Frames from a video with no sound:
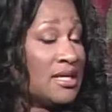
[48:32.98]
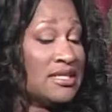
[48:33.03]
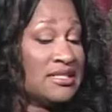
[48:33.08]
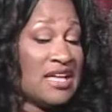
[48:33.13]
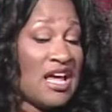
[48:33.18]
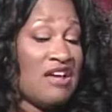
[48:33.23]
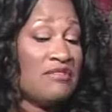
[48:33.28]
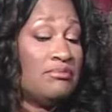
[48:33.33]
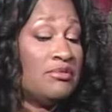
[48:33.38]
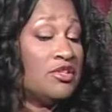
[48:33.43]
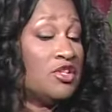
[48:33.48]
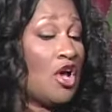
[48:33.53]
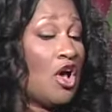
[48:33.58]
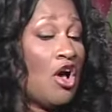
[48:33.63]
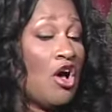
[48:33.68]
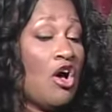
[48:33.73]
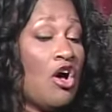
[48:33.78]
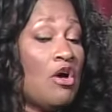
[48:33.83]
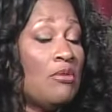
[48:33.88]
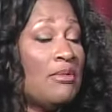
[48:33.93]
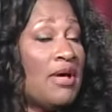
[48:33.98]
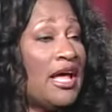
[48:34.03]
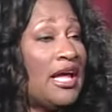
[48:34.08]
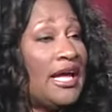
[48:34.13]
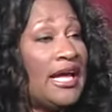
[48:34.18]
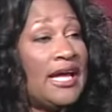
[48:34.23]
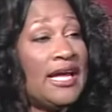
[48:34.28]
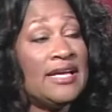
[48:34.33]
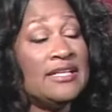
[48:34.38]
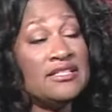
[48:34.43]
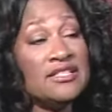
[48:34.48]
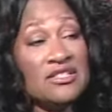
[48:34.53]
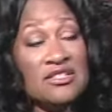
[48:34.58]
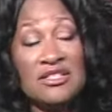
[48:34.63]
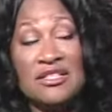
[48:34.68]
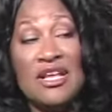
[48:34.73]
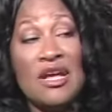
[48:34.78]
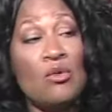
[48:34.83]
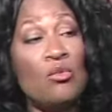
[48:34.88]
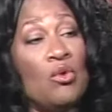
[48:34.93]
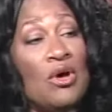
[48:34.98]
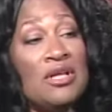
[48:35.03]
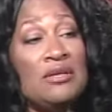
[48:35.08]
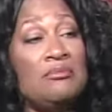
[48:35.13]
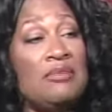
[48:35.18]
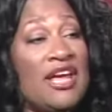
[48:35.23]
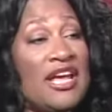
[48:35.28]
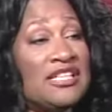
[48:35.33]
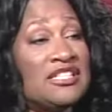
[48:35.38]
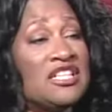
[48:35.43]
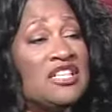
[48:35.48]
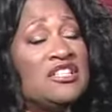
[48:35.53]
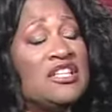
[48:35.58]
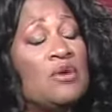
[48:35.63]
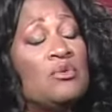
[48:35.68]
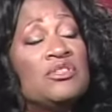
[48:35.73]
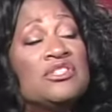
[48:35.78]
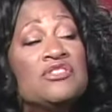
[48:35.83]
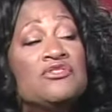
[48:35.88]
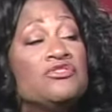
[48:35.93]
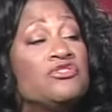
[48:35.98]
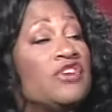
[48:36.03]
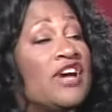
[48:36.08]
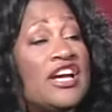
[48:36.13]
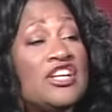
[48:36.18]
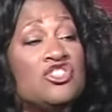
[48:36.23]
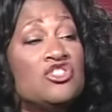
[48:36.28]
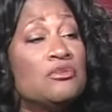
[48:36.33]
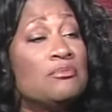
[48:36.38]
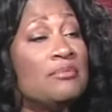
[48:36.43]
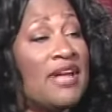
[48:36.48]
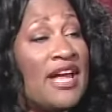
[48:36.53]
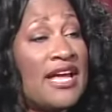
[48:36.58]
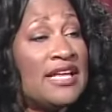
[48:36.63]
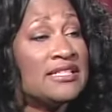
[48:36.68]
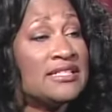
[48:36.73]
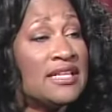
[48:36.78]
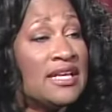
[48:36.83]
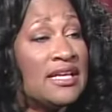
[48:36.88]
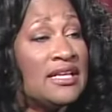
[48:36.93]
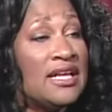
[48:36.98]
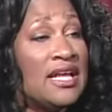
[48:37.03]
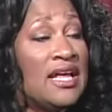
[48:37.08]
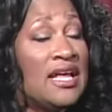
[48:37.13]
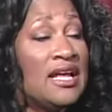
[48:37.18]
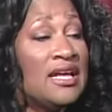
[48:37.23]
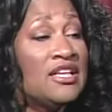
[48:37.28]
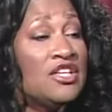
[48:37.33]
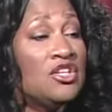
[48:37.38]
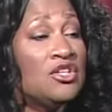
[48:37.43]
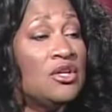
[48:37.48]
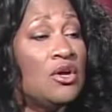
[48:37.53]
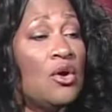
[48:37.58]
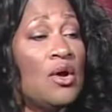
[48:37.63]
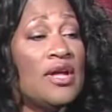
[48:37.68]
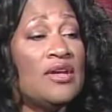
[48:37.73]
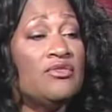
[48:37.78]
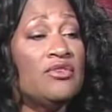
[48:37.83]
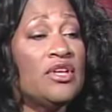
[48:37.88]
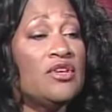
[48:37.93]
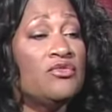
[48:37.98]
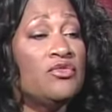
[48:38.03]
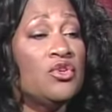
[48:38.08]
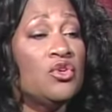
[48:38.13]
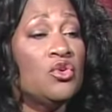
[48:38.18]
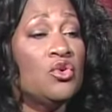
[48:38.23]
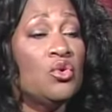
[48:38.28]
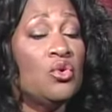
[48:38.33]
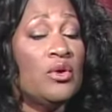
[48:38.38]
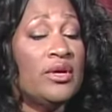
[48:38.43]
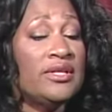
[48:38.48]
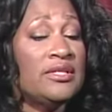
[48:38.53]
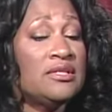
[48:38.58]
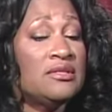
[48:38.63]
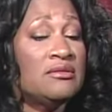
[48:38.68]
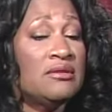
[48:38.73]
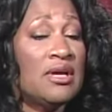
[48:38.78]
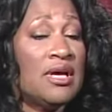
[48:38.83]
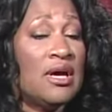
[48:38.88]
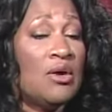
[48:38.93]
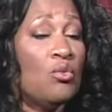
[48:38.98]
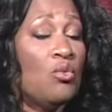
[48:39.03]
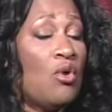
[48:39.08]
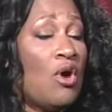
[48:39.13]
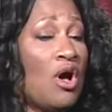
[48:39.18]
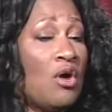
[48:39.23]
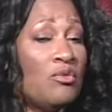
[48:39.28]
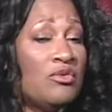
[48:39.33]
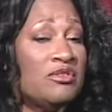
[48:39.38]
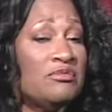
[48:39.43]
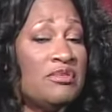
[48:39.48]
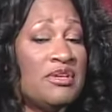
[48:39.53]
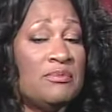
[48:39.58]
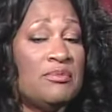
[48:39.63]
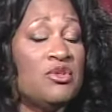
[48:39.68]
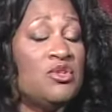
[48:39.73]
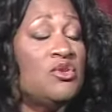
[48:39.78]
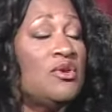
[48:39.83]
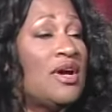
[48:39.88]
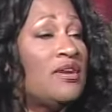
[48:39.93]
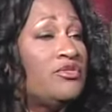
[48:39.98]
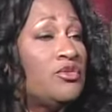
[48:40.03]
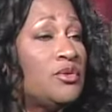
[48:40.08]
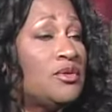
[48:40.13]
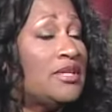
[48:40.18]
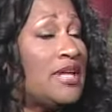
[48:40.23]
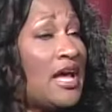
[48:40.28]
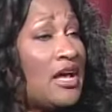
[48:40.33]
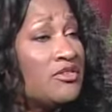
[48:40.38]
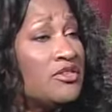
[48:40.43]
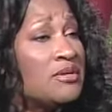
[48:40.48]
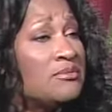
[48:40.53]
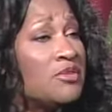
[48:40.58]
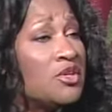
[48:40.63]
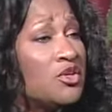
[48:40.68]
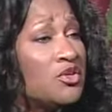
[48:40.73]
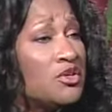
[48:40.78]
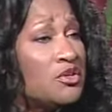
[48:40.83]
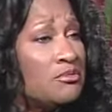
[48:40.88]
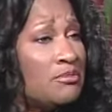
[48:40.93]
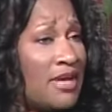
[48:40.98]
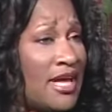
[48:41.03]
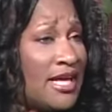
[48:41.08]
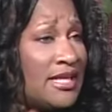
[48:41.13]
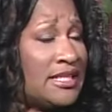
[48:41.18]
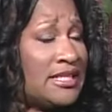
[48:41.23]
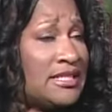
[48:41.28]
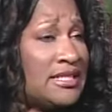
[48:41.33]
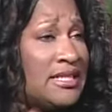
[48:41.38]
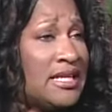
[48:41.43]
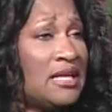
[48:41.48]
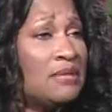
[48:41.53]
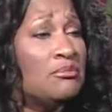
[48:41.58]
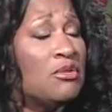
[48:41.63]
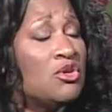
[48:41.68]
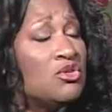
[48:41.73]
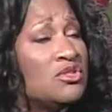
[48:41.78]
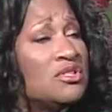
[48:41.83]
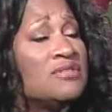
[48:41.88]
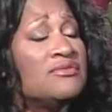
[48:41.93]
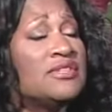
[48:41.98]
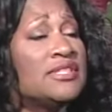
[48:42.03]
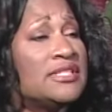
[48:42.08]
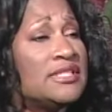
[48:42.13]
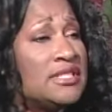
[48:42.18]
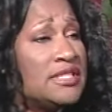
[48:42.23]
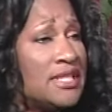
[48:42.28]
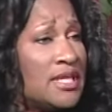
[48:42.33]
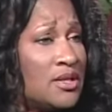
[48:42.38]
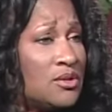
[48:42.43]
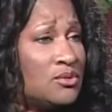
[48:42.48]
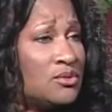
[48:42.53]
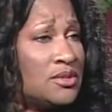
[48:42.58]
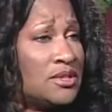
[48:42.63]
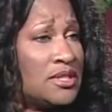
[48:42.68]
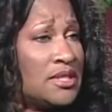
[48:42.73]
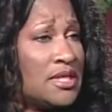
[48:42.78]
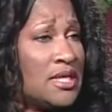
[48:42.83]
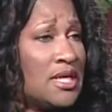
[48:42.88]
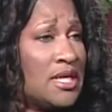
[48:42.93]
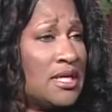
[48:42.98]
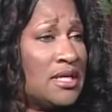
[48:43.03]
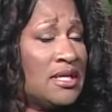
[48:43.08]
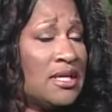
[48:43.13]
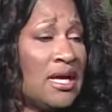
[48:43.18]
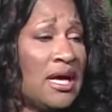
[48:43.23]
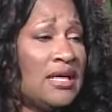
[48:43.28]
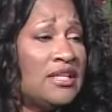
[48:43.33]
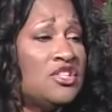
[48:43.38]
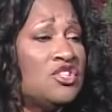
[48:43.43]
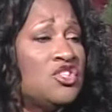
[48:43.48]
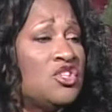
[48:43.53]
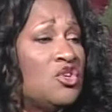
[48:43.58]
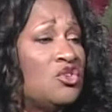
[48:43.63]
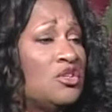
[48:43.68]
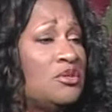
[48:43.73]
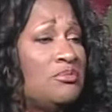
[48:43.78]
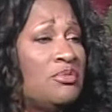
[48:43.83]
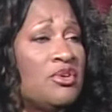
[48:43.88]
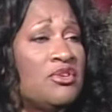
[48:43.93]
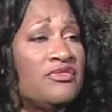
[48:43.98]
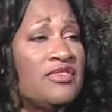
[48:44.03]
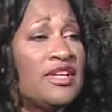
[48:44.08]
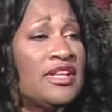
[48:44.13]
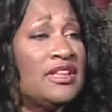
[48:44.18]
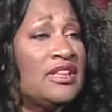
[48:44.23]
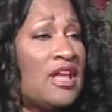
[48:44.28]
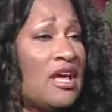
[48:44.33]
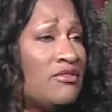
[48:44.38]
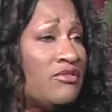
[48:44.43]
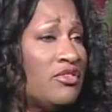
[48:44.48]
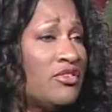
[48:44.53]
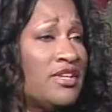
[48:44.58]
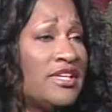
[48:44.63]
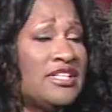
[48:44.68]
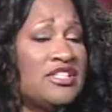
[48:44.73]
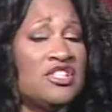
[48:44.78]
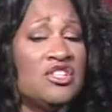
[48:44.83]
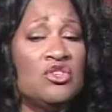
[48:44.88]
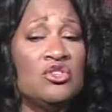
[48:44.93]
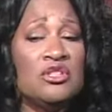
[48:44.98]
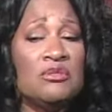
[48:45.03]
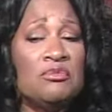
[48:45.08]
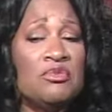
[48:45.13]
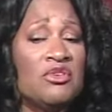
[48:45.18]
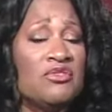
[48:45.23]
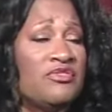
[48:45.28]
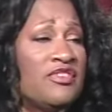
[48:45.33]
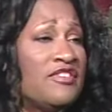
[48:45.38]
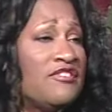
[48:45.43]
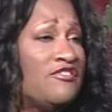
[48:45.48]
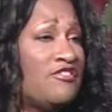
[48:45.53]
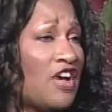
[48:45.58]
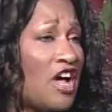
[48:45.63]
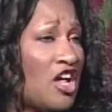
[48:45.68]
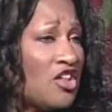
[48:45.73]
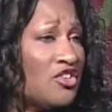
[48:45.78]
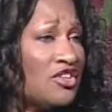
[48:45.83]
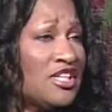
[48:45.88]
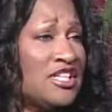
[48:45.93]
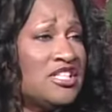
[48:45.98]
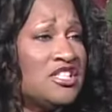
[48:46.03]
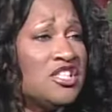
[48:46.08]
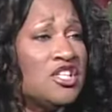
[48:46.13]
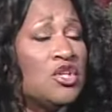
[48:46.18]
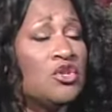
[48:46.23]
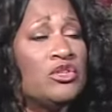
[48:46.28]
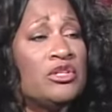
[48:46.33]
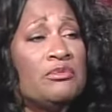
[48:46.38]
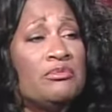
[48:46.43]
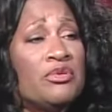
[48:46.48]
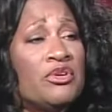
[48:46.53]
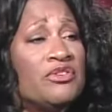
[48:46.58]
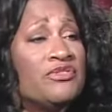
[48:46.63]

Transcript: Because I put all my eggs into that one right. basket that was a fragile basket. Yep. You know, if, if you're going to uh, walk with people, you have to allow them their humanity. Yes. And most of us don't. Yes. God is the only perfect lover. He's the only perfect father. He's mm-hmm. the only mm-hmm.